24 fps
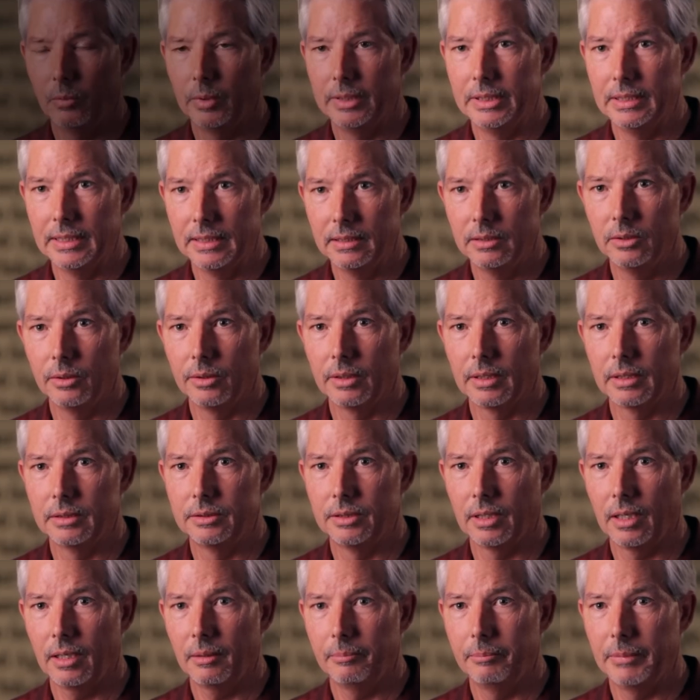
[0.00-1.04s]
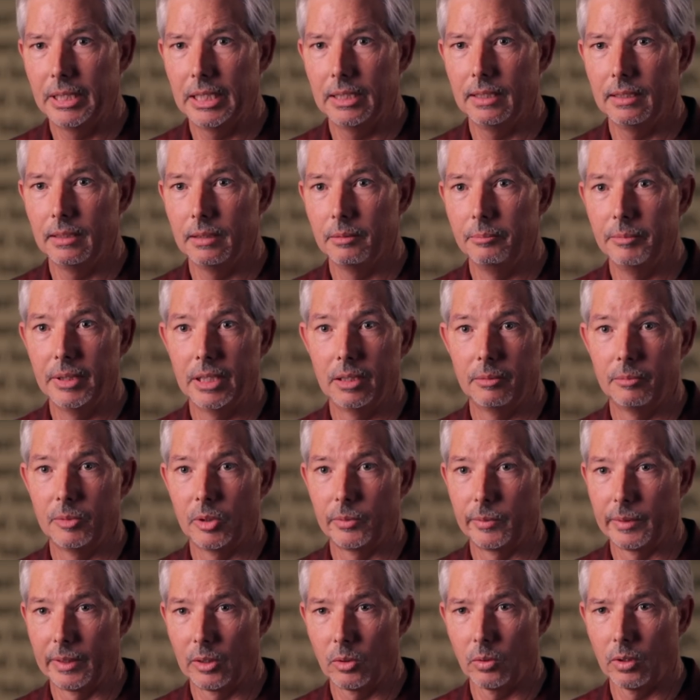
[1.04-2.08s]
We did do a good job meeting the
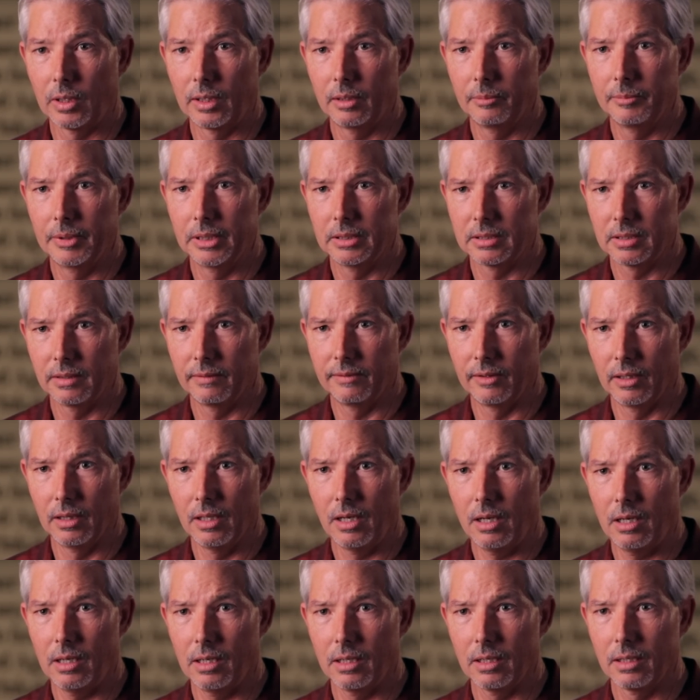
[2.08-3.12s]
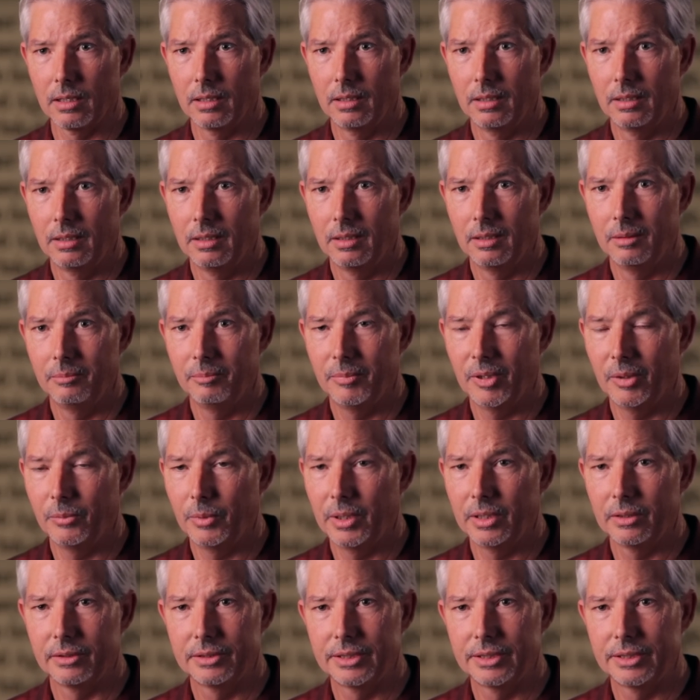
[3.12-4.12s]
minimum requirements of the law, but we were